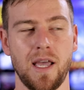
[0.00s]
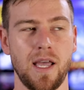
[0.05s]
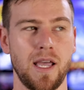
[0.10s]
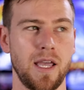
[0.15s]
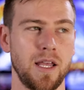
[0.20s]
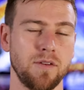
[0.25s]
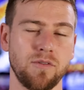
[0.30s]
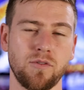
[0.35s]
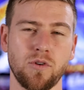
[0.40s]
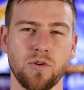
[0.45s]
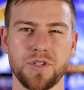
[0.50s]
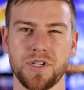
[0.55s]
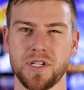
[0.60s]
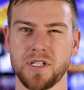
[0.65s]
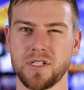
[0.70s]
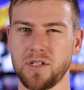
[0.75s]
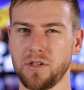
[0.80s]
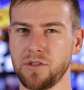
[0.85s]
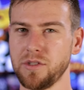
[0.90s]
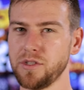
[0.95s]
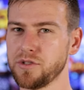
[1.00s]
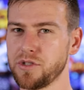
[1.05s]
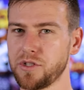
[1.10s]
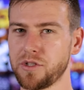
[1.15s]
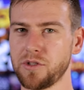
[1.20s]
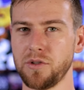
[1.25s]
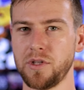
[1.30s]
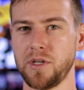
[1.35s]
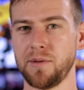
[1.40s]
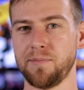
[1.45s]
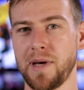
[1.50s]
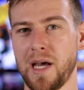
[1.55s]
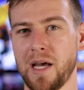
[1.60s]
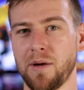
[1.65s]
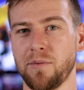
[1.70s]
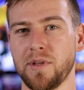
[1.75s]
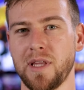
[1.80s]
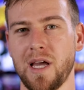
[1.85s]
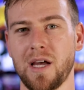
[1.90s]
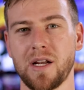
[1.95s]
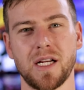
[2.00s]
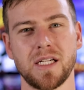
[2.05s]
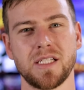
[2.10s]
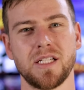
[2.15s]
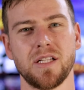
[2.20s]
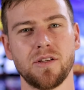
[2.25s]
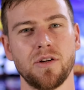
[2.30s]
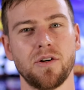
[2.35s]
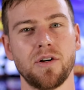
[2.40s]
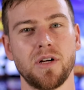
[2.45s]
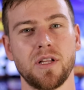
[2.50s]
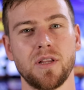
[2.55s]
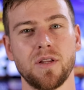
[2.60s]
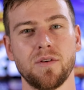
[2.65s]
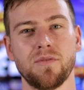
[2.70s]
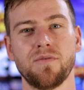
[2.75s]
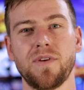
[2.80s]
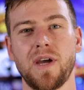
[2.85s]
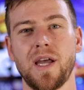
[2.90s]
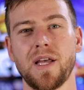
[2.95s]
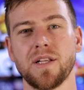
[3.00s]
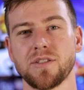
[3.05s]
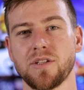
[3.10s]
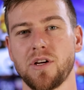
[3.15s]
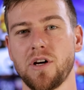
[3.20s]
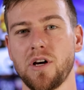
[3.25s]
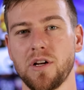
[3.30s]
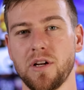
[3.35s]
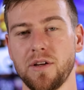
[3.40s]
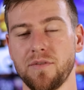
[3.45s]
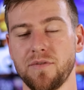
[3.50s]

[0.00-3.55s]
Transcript: and of course, you can still use a cooling pad without actually turning the fans on